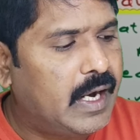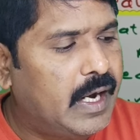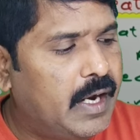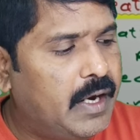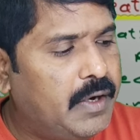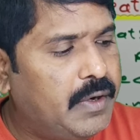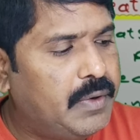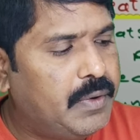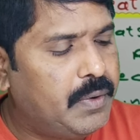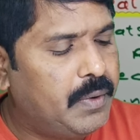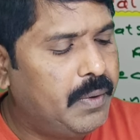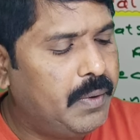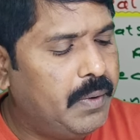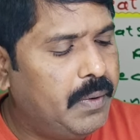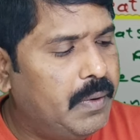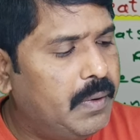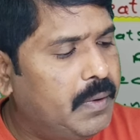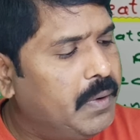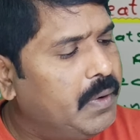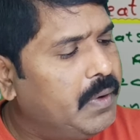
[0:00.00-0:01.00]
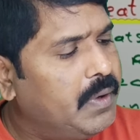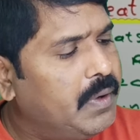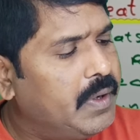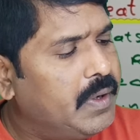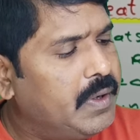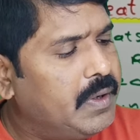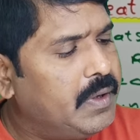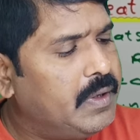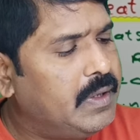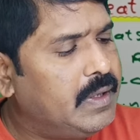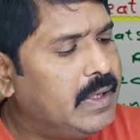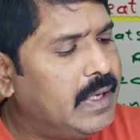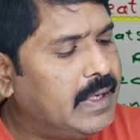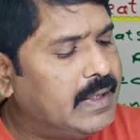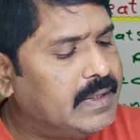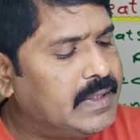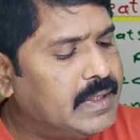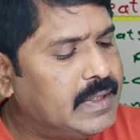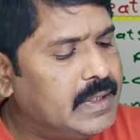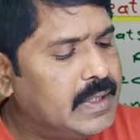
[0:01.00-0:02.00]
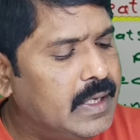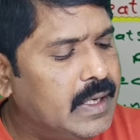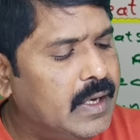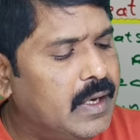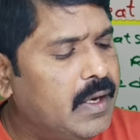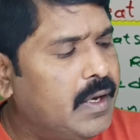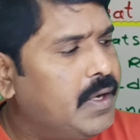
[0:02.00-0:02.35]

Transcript: I2, yes.